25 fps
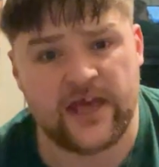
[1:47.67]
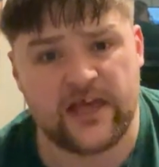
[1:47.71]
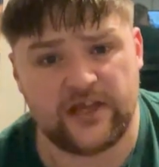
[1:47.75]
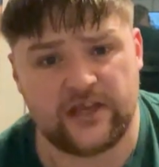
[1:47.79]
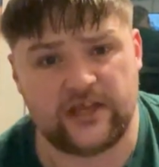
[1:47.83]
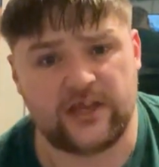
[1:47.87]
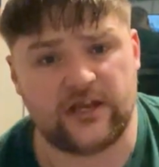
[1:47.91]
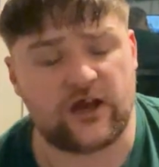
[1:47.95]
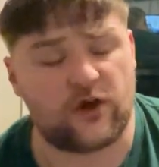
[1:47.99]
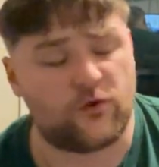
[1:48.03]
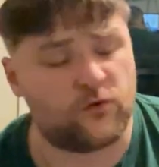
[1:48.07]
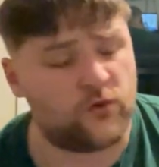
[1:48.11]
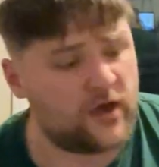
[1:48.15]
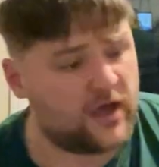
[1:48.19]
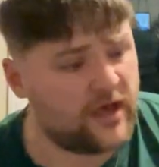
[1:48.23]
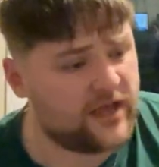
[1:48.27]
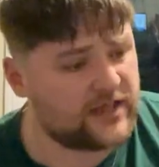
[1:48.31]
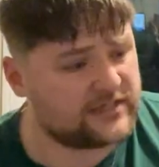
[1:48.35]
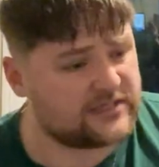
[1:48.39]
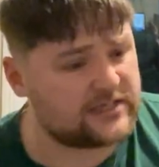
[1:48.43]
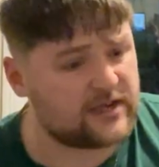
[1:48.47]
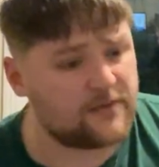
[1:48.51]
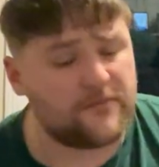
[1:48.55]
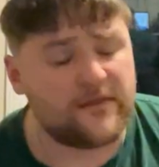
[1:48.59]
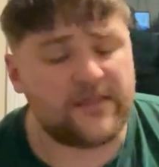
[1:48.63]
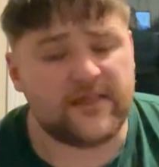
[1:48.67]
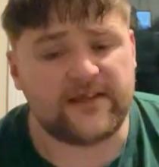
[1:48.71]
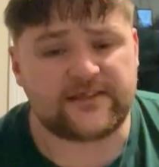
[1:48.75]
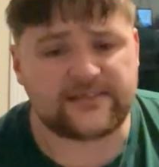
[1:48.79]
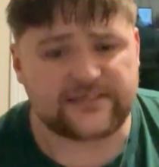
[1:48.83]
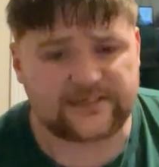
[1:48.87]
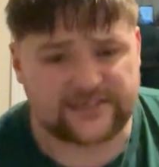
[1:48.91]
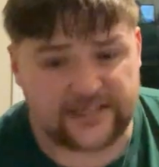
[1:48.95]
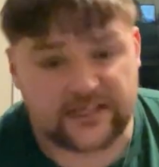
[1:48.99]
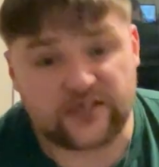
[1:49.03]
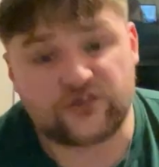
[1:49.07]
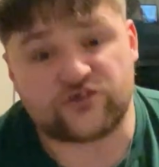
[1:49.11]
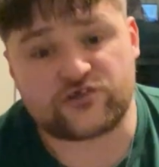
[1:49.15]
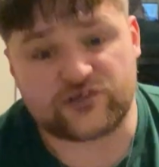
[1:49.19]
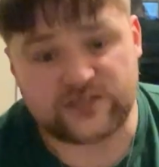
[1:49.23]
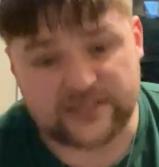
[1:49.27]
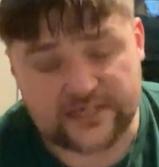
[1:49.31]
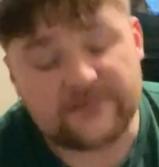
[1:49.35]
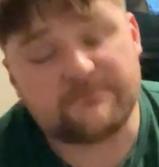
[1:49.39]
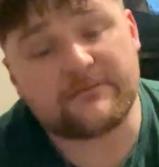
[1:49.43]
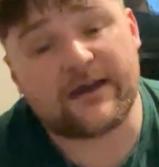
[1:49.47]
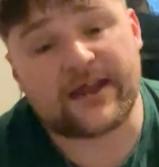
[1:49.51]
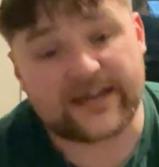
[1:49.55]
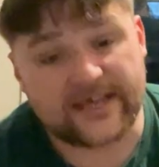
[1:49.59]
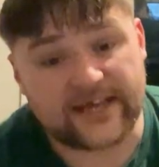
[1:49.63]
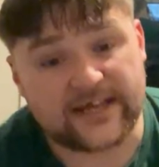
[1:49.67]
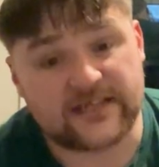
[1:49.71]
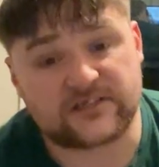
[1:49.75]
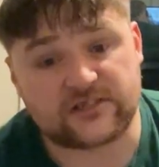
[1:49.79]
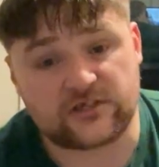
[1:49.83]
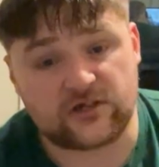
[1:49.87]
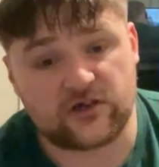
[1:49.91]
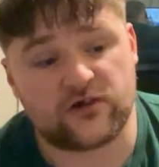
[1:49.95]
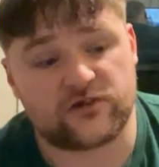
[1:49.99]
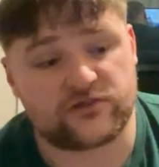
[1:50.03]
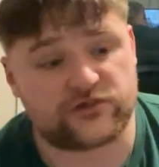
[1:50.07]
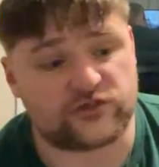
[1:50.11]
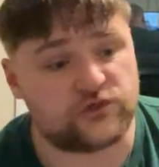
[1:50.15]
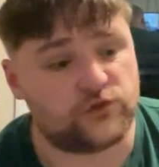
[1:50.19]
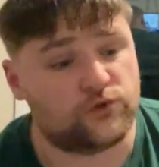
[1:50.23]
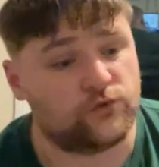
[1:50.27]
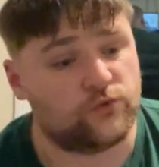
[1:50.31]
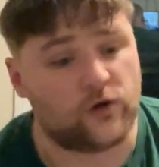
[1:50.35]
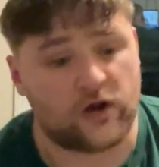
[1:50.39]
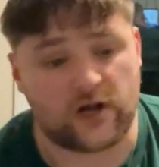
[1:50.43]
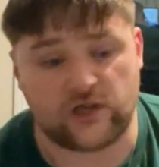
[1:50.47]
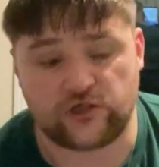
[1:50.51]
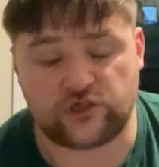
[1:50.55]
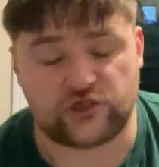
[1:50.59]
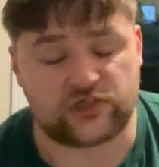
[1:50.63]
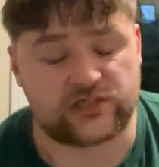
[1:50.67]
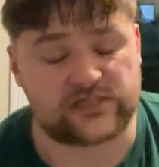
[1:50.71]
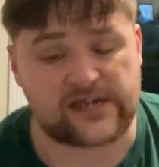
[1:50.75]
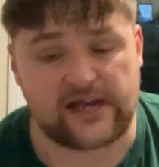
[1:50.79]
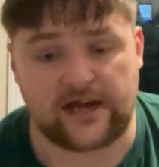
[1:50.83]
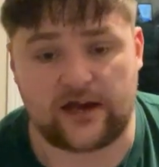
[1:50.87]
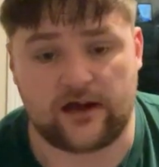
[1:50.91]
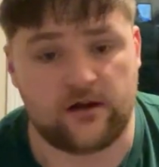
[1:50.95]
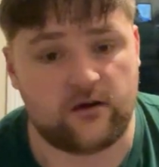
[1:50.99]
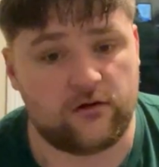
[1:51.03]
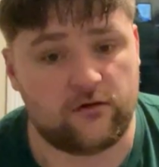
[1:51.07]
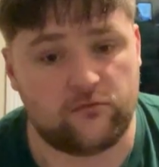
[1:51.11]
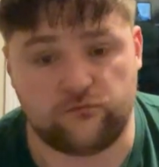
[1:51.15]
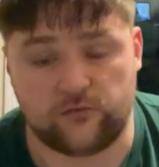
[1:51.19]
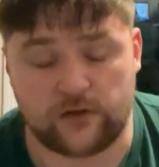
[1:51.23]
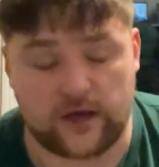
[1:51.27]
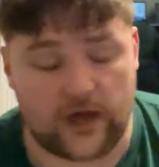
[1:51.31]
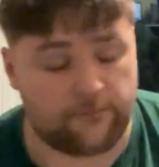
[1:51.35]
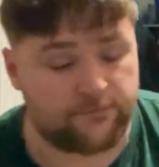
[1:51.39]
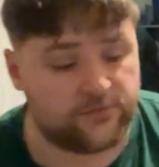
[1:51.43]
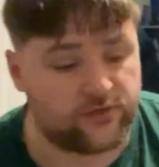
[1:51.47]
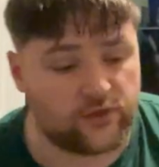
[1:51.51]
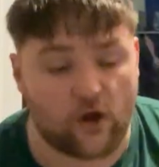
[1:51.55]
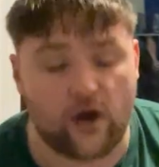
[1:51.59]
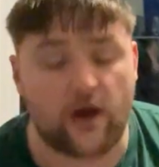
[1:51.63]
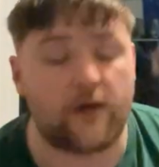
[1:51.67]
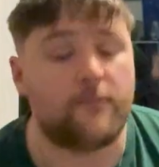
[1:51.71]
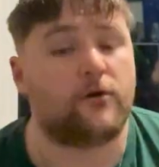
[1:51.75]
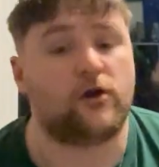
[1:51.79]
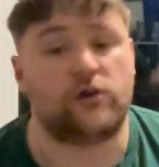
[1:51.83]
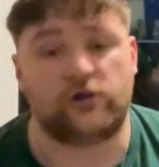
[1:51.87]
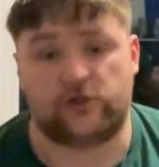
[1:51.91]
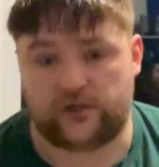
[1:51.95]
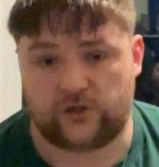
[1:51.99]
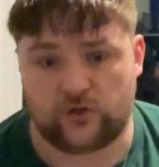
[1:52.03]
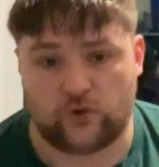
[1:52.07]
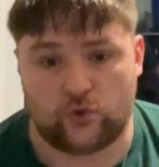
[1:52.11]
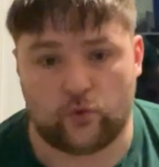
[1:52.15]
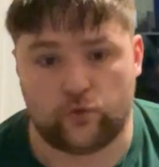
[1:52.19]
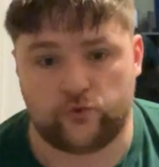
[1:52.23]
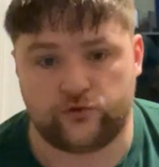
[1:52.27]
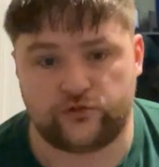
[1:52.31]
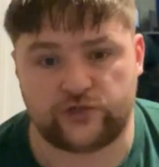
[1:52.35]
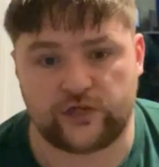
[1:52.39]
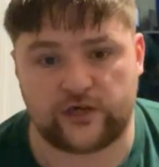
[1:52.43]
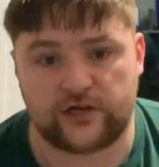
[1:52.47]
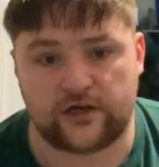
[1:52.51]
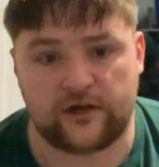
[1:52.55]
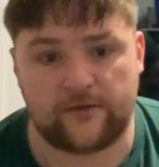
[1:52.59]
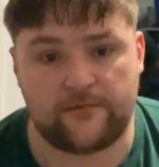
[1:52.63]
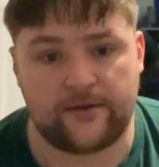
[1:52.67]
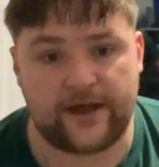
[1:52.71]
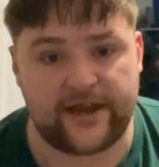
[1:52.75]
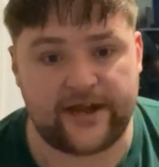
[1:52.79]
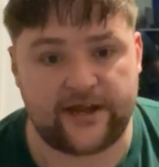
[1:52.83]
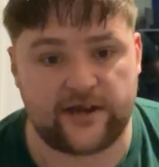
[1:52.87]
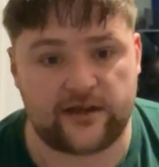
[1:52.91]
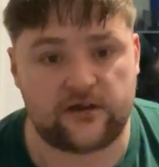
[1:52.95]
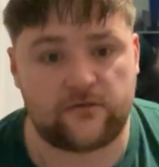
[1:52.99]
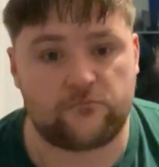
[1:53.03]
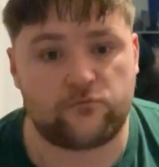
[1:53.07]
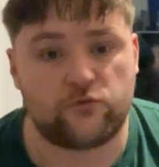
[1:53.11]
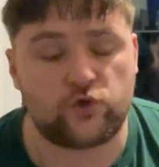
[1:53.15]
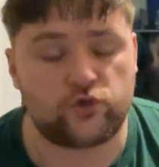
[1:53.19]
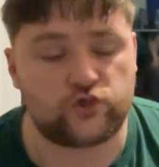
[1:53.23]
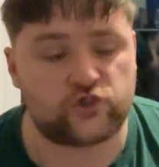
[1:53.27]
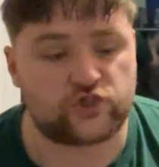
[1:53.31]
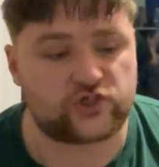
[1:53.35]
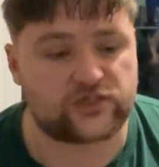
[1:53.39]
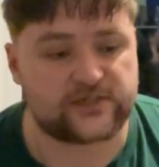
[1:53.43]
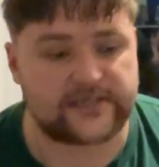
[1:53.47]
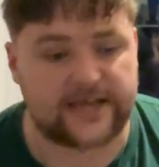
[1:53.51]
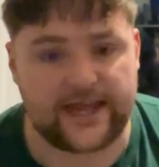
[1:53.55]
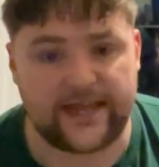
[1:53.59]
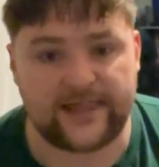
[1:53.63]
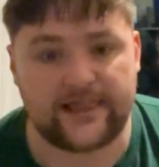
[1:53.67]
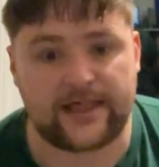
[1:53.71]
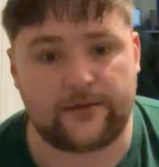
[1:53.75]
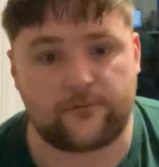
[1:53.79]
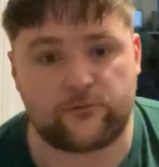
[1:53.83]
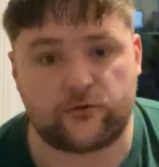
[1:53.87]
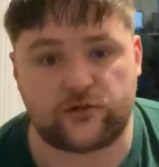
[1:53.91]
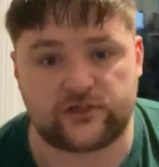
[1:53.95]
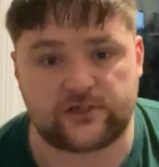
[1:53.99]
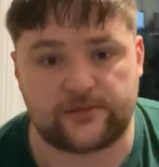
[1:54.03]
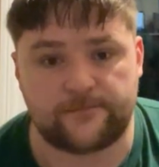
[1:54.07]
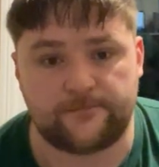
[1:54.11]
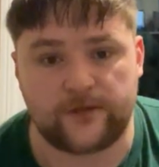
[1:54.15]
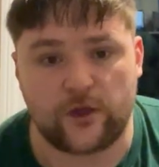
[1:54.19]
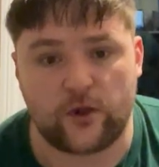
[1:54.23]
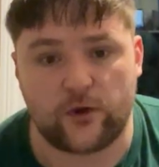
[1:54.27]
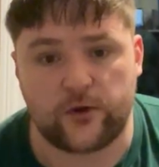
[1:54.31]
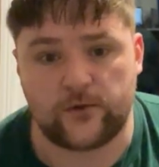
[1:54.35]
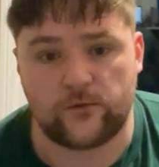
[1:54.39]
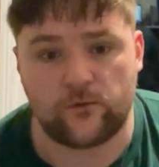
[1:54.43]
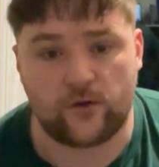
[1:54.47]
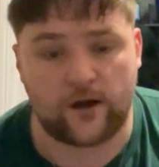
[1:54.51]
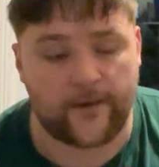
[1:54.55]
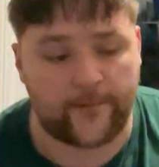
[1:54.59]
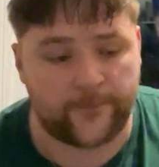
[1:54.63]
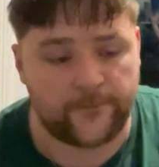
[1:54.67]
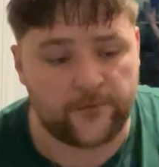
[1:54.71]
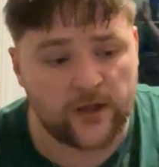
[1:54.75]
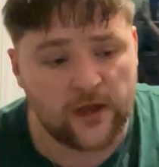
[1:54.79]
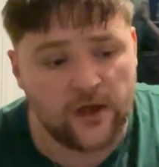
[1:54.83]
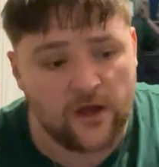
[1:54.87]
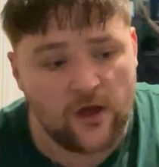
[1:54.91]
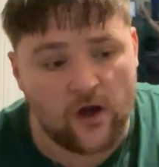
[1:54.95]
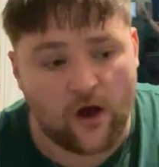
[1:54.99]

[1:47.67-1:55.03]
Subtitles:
You know, some of the decisions he made against Arsenal are just are diabolical. Do you know what I mean? And I'm not just saying that because I'm the only one.